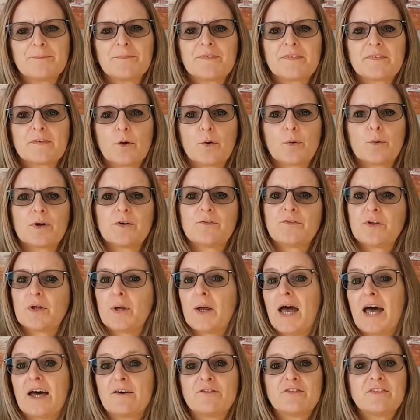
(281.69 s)
So if you
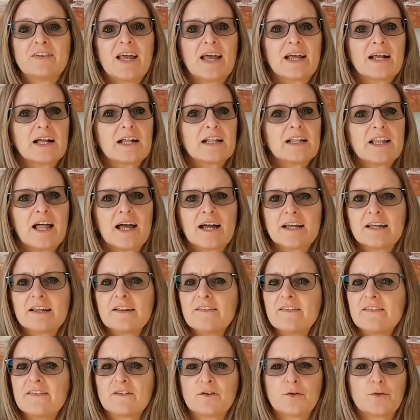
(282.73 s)
have 10
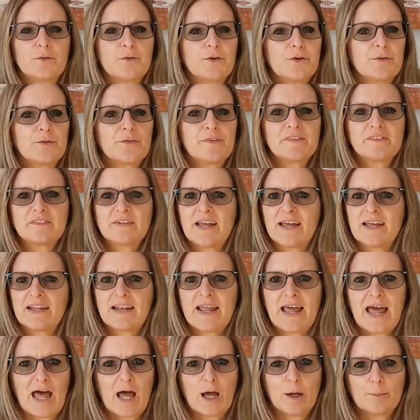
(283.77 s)
clients, you use 10
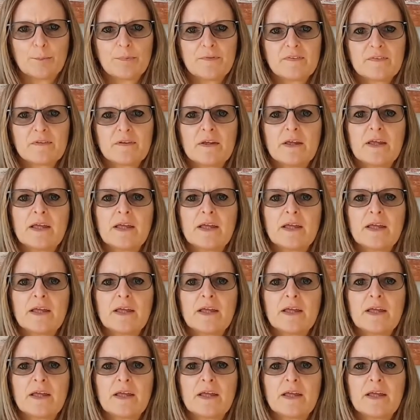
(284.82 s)
apps.